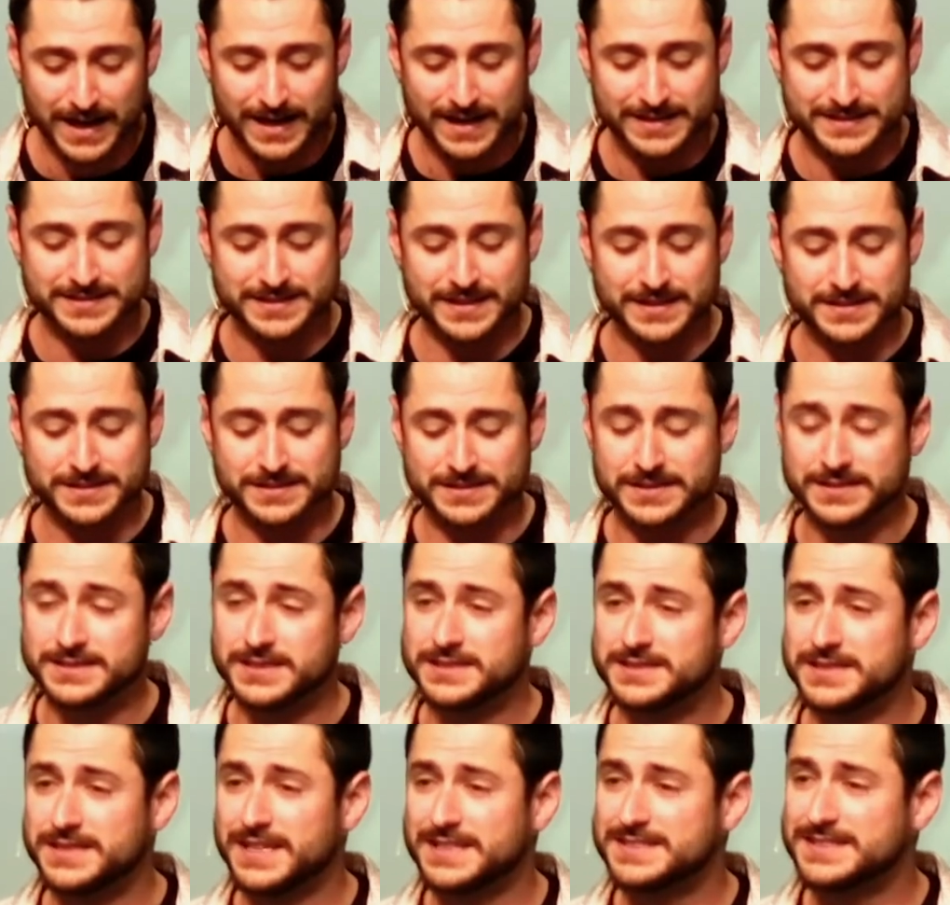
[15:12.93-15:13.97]
It, said,
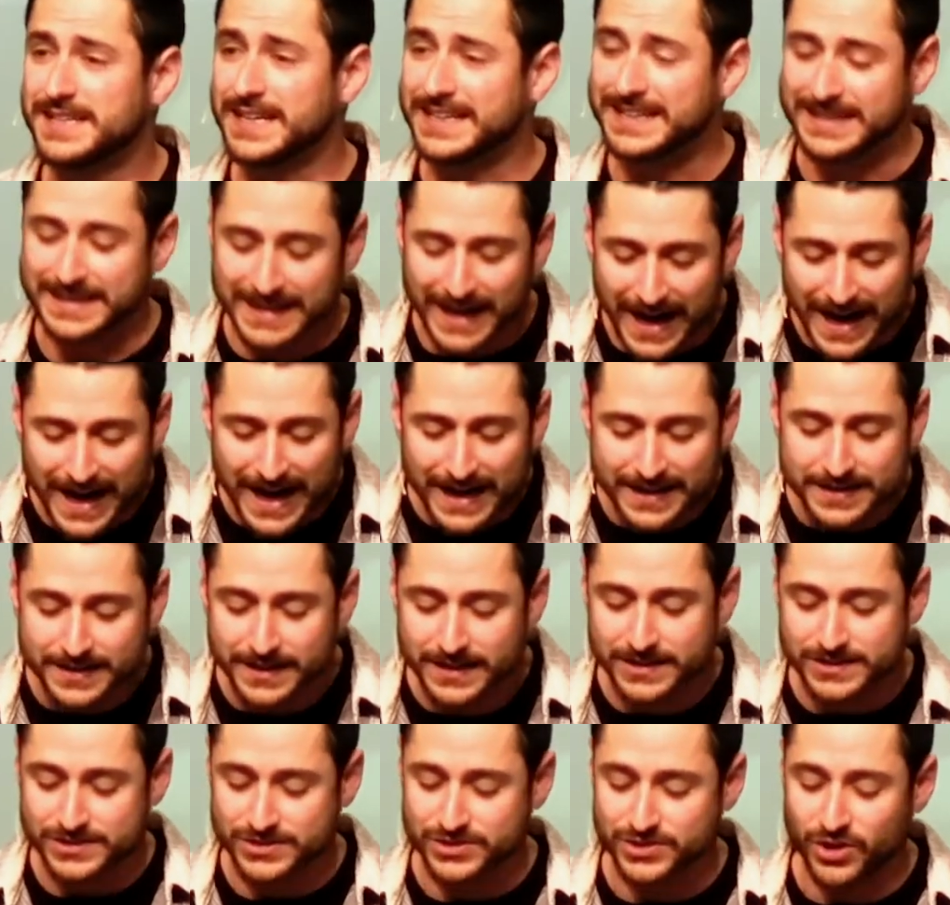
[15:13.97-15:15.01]
it says that God
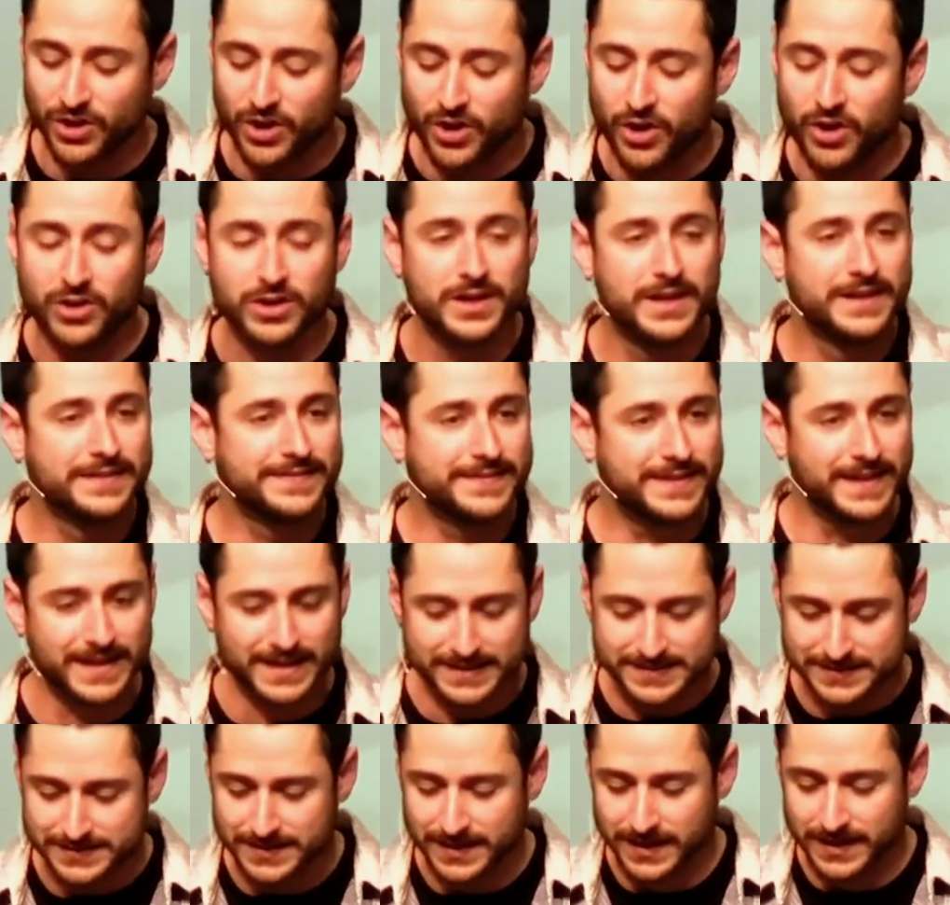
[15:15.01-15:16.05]
saw
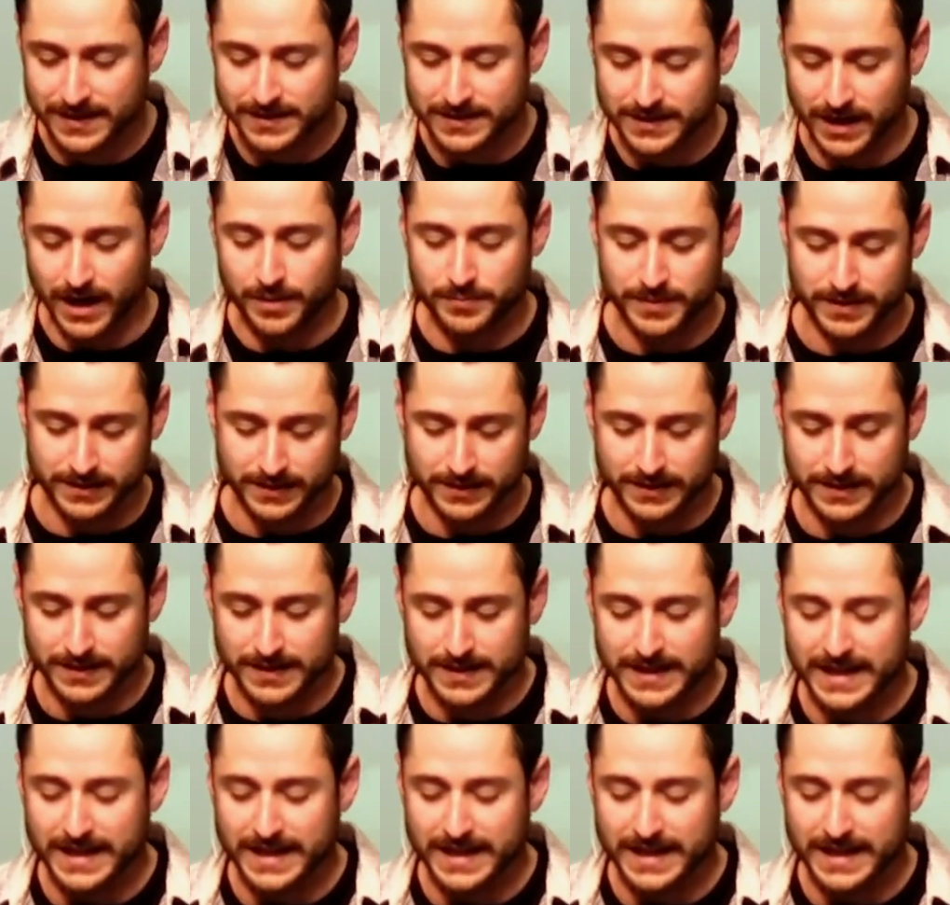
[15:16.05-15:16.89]
this coming.